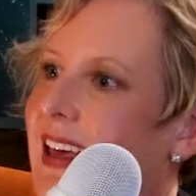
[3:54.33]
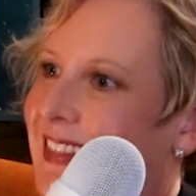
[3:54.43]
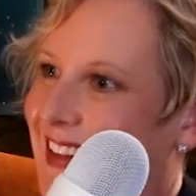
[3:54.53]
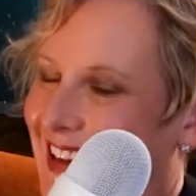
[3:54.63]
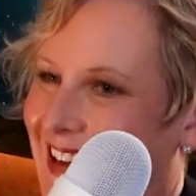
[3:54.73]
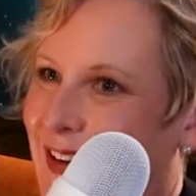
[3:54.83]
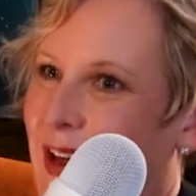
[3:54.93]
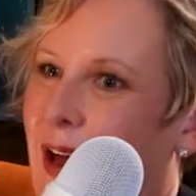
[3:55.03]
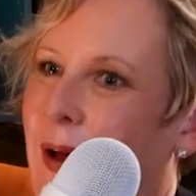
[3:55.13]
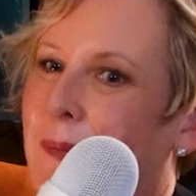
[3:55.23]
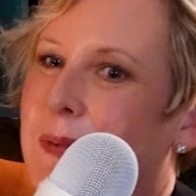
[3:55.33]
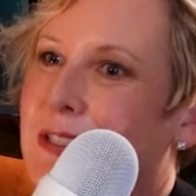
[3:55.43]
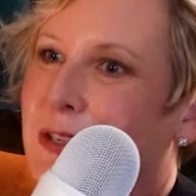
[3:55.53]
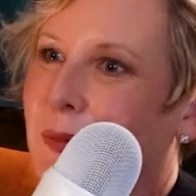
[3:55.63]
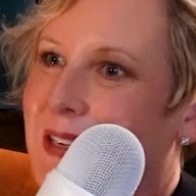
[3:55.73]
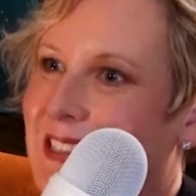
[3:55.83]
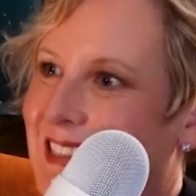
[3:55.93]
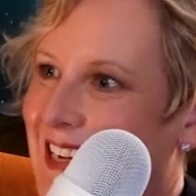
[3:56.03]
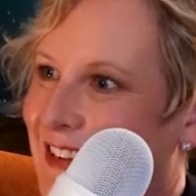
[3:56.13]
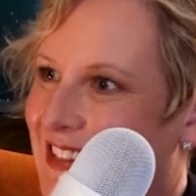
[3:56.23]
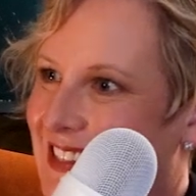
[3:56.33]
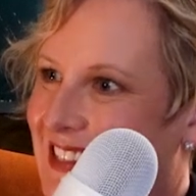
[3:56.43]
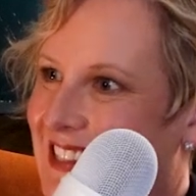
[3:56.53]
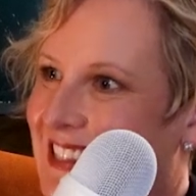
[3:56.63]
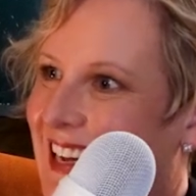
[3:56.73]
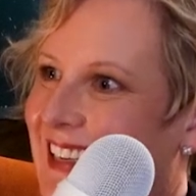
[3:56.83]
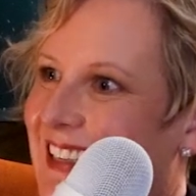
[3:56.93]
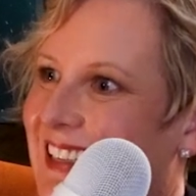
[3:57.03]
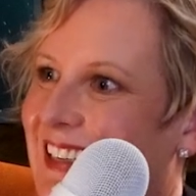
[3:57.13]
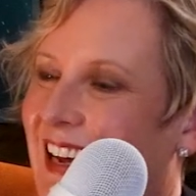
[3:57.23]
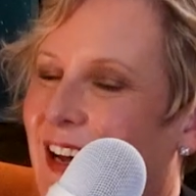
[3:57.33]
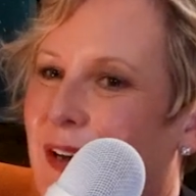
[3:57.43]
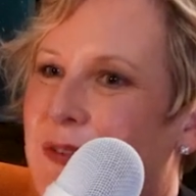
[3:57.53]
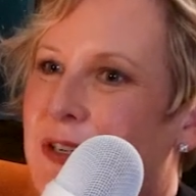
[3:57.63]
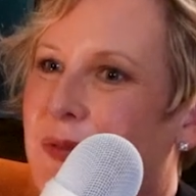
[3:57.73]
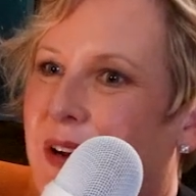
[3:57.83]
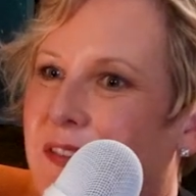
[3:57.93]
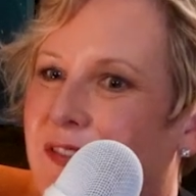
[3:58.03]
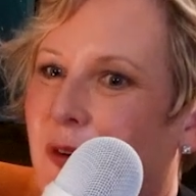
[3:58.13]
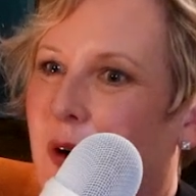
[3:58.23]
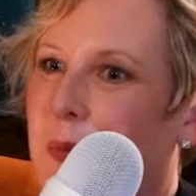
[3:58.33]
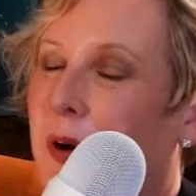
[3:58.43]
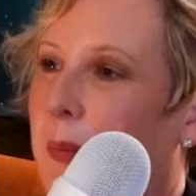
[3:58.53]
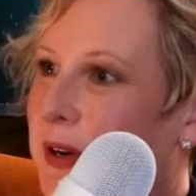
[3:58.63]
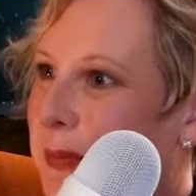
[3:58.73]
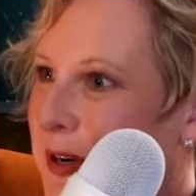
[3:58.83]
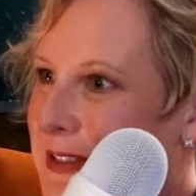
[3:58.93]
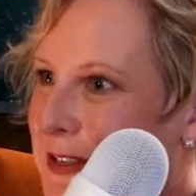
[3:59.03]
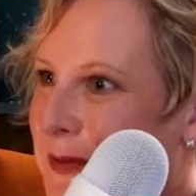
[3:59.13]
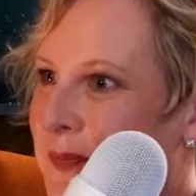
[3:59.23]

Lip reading: And then Mr. Wesley Davis decided to run for property appraiser.